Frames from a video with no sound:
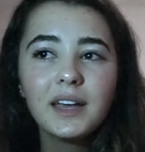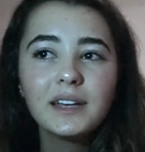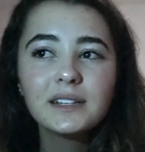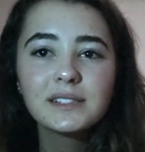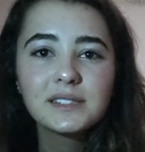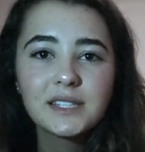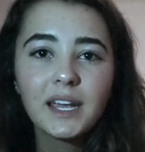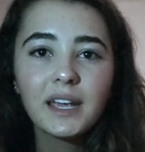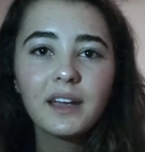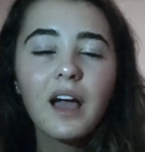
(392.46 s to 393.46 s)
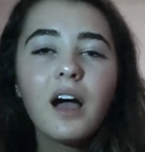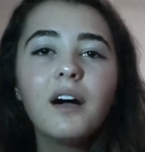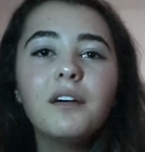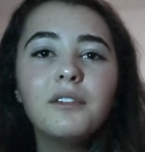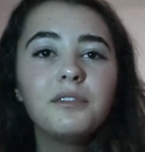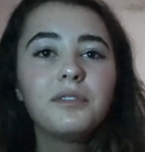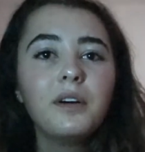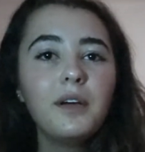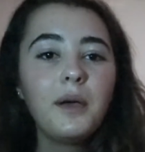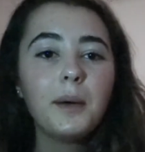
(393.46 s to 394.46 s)
in a state of
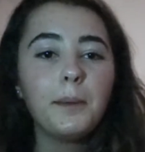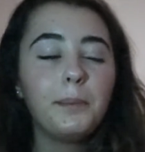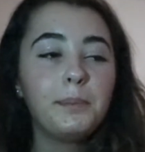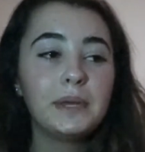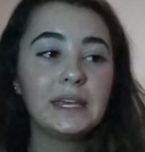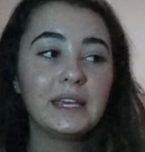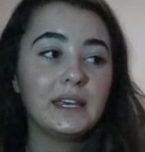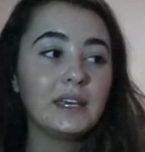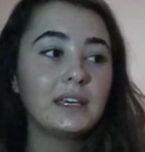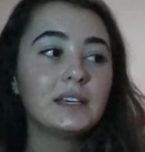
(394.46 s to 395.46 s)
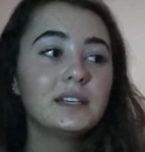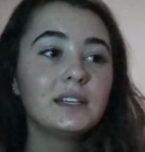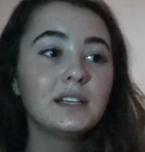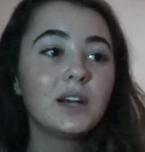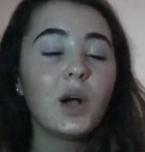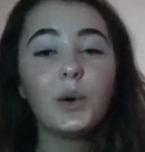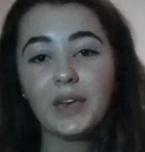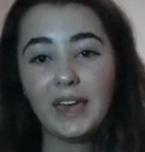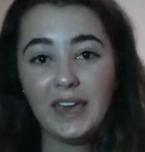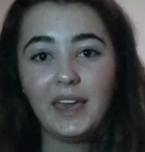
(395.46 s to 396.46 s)
being
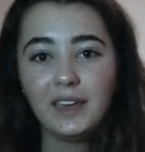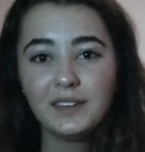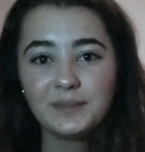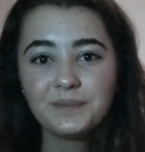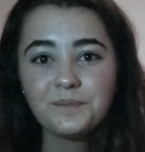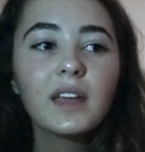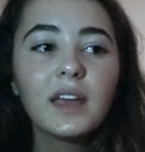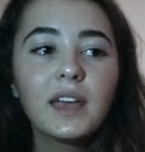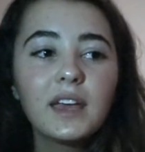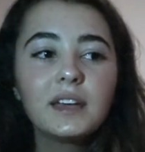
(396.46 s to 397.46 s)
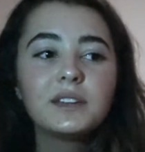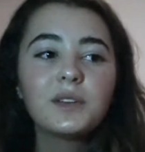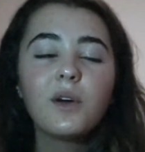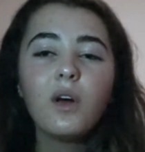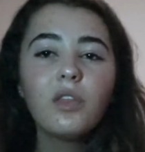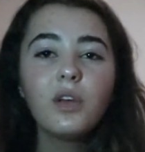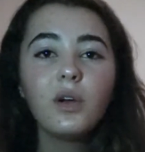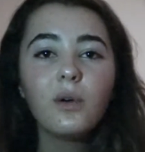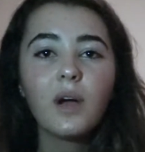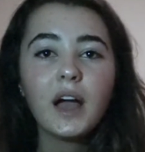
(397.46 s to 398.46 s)
okay. And
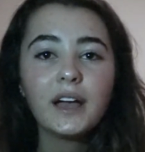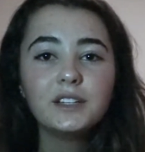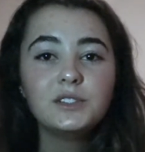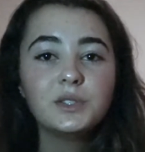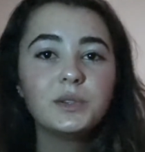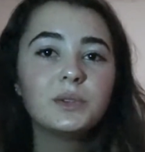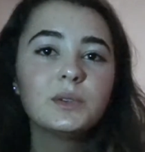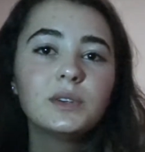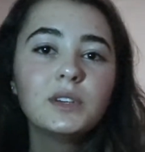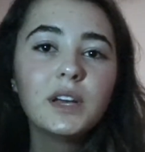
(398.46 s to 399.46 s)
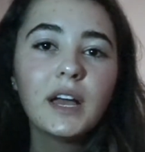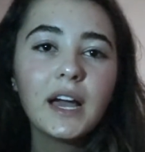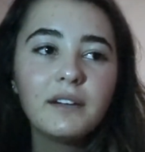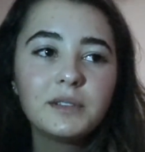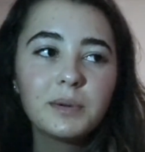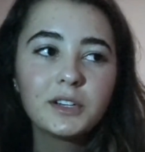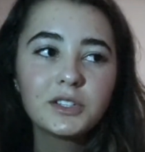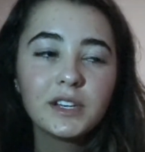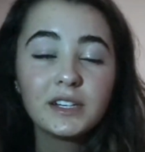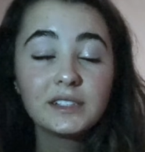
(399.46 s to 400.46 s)
although I do have
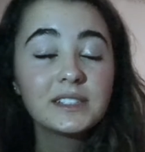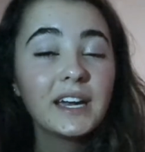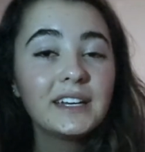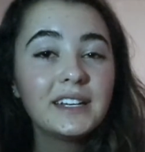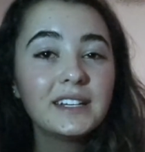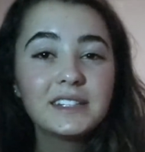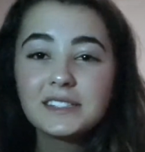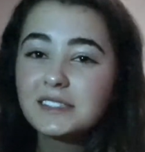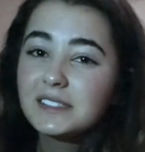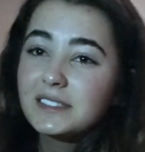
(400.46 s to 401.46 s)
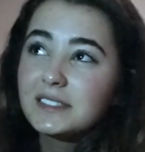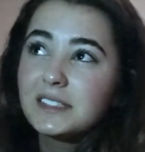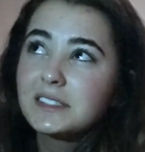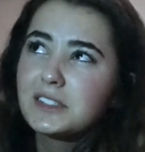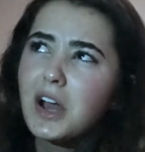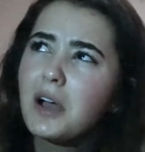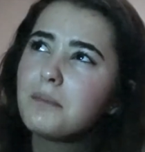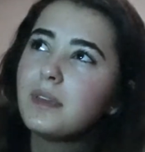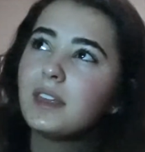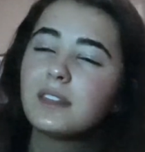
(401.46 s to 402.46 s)
depression and anxiety, it just does
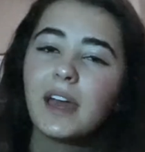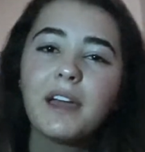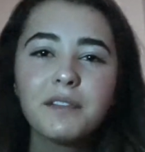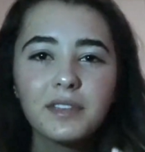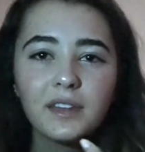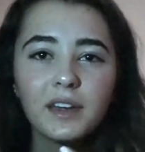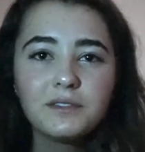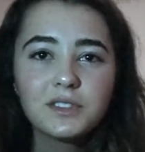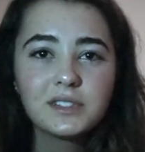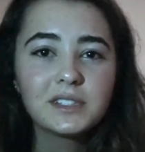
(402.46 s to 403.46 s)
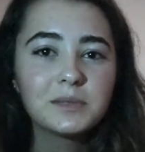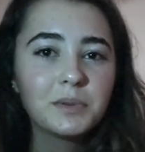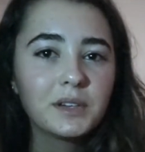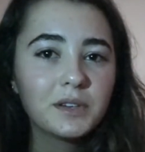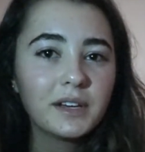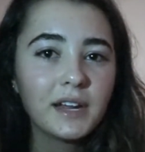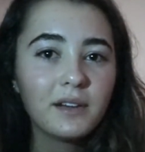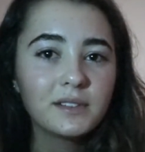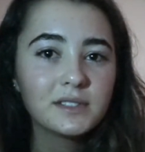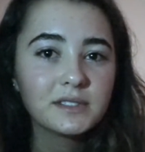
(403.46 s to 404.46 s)
not mean that everything I've just explained right
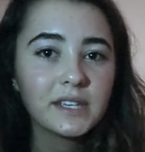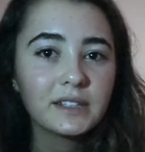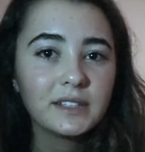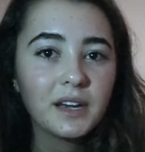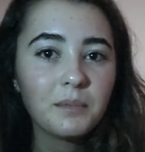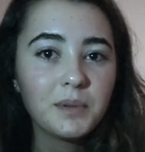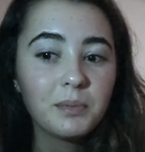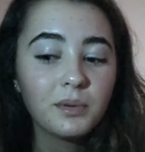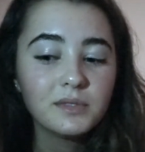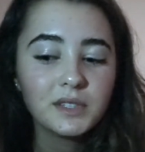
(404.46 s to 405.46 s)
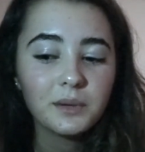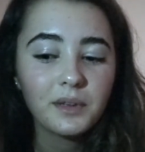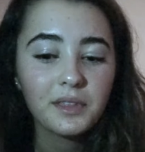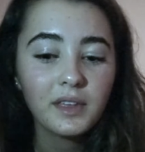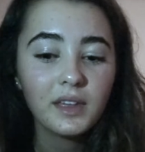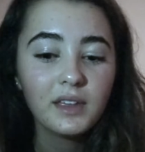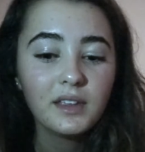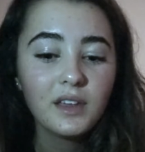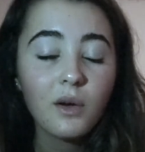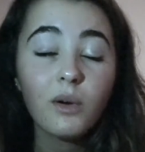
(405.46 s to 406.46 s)
now is exactly how people deal with it
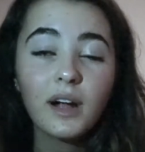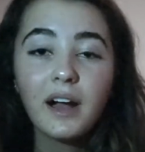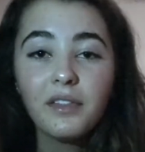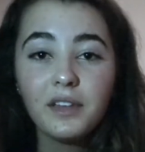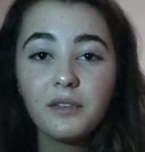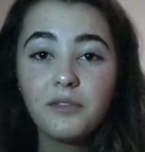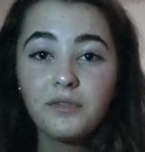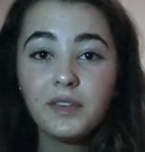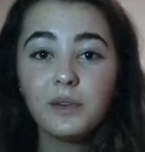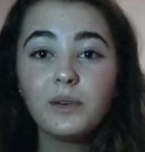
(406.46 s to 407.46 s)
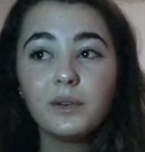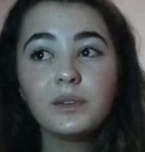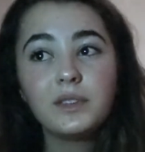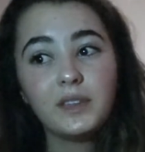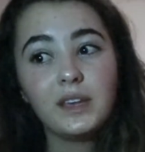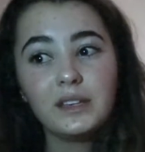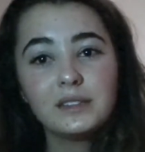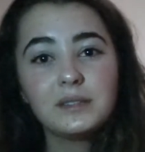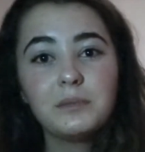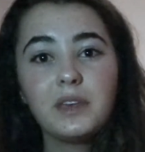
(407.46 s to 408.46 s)
or how they feel
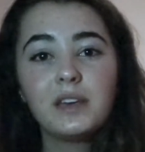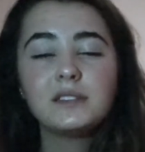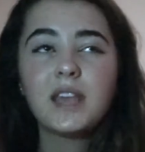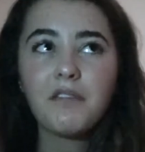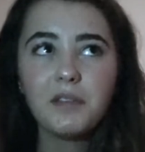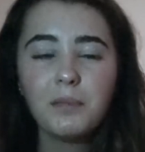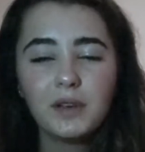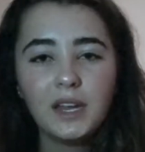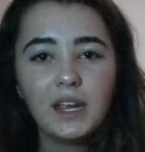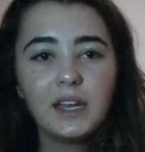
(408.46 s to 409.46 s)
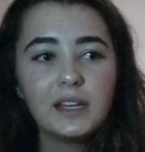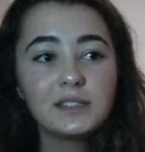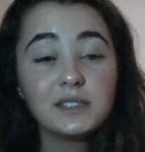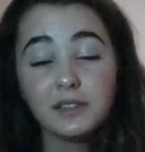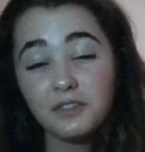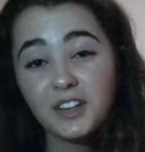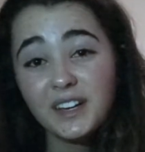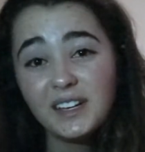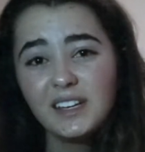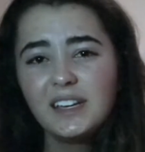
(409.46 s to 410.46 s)
things, because everybody is
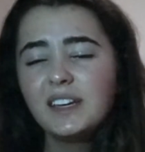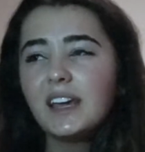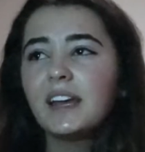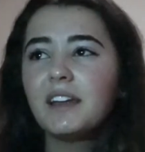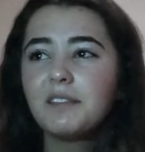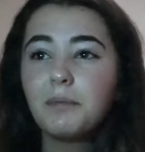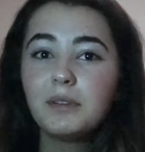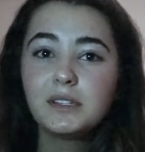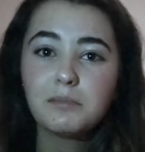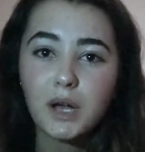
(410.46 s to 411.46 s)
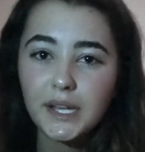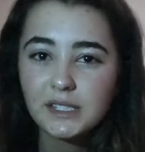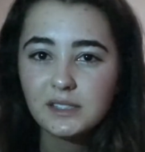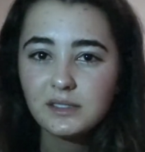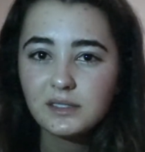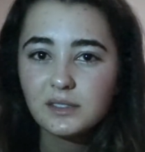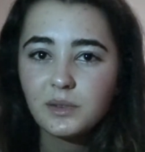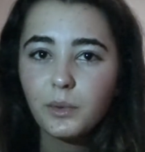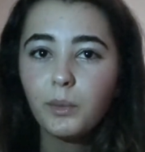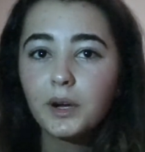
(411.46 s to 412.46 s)
different and everybody's minds
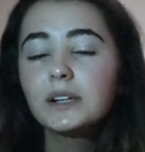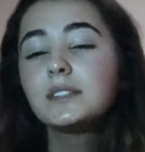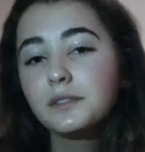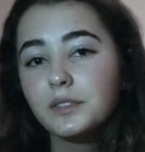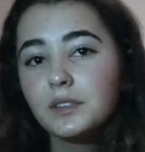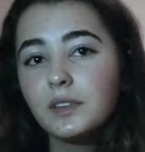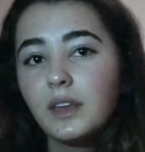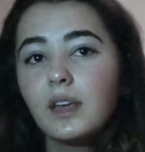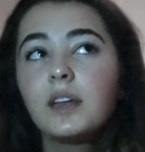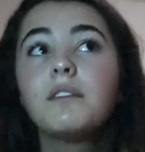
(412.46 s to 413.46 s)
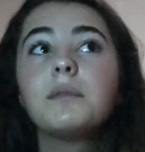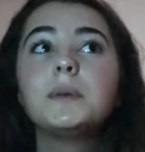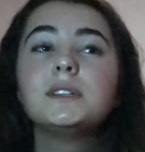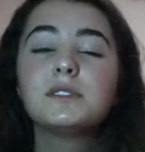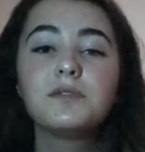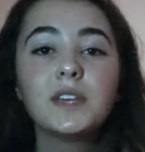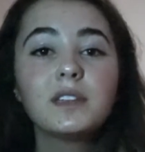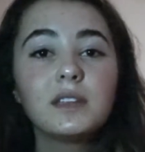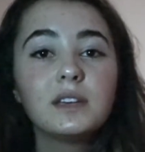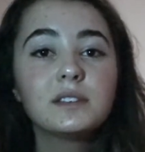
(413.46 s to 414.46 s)
work differently and everybody's
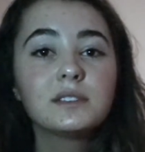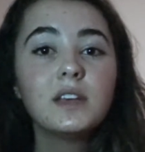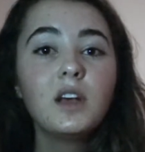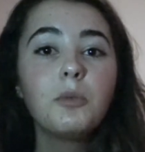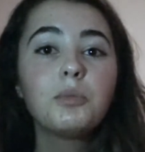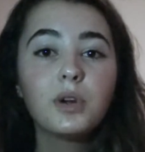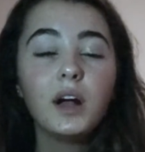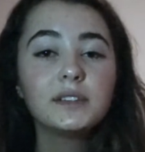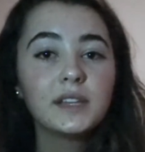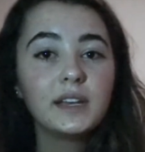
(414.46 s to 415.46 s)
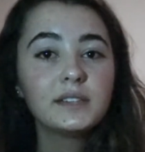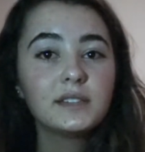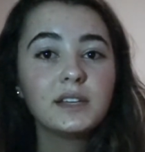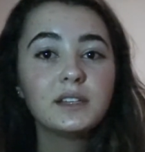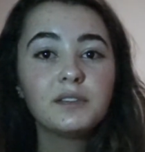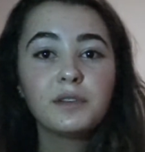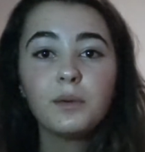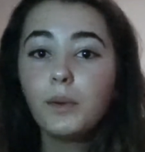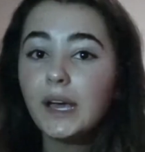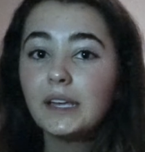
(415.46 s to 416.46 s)
feelings process in
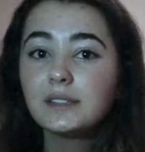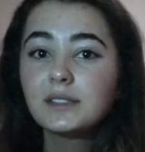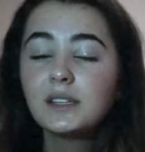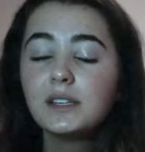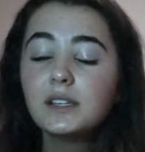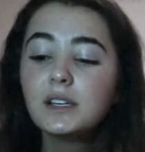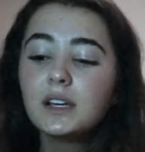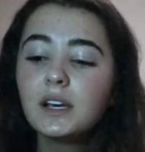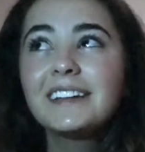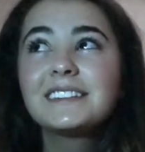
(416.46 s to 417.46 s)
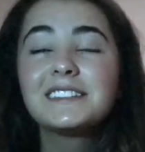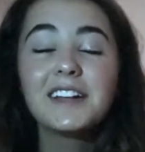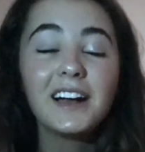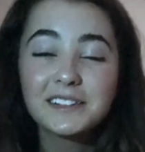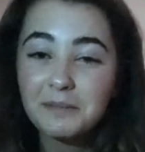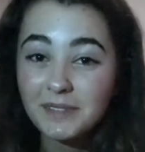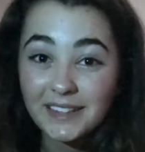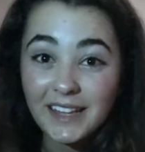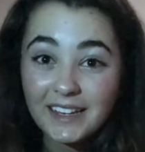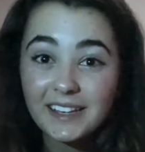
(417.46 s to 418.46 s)
different ways. It's not
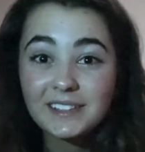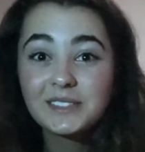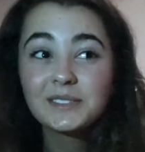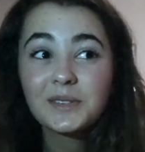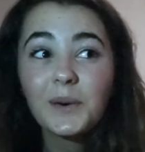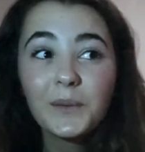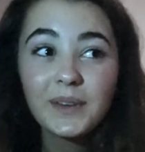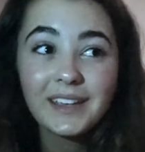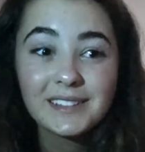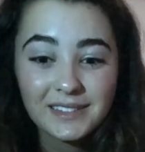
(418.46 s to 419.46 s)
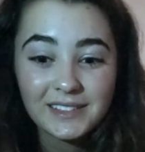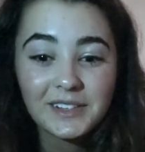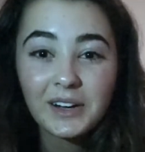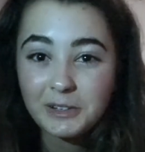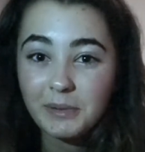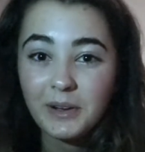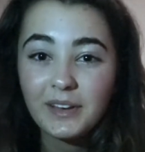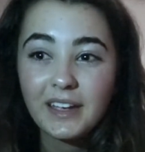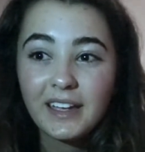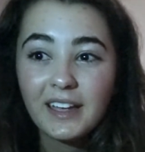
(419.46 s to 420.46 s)
something that is so easily talked
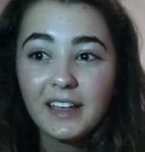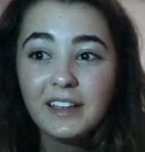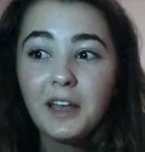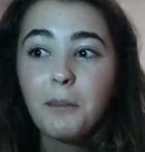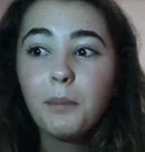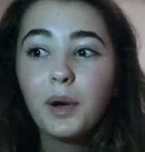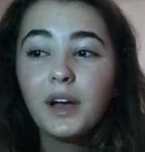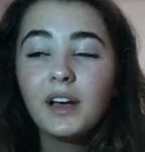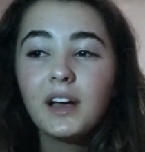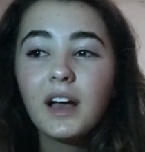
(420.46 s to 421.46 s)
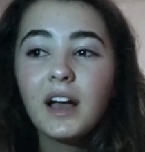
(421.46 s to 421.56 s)
about, but